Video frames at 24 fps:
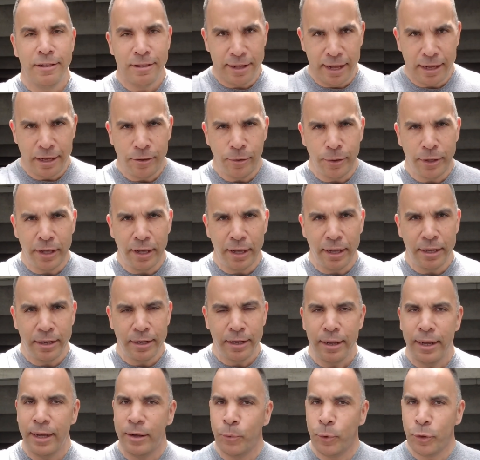Thank you again,
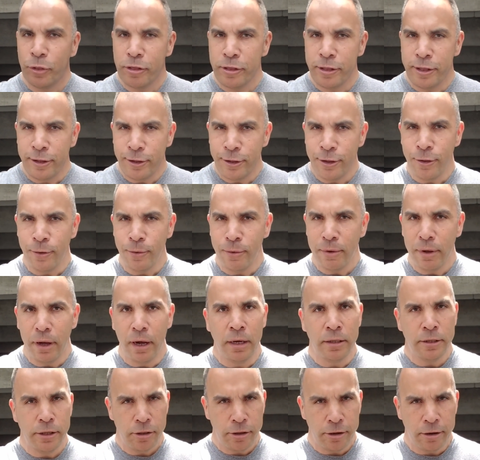and we'll see you
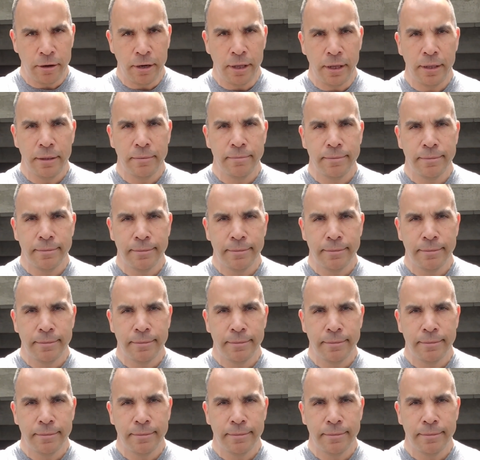on the journey.